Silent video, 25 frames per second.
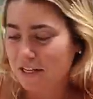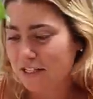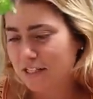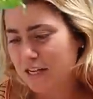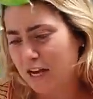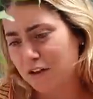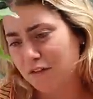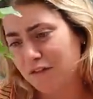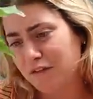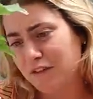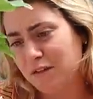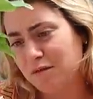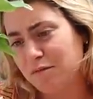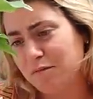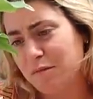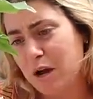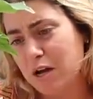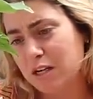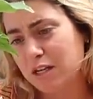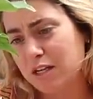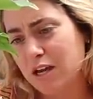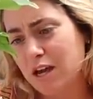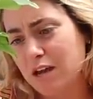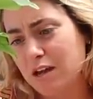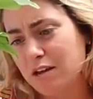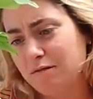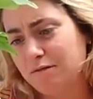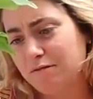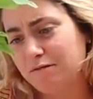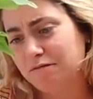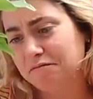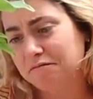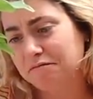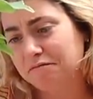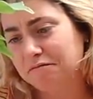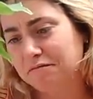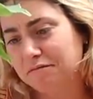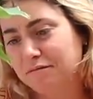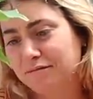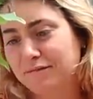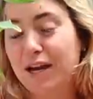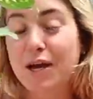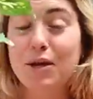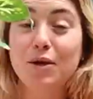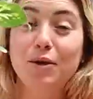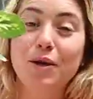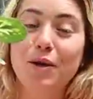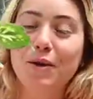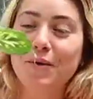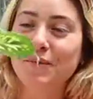Diffenbachia?
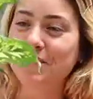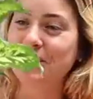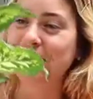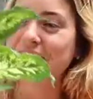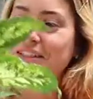I don't know.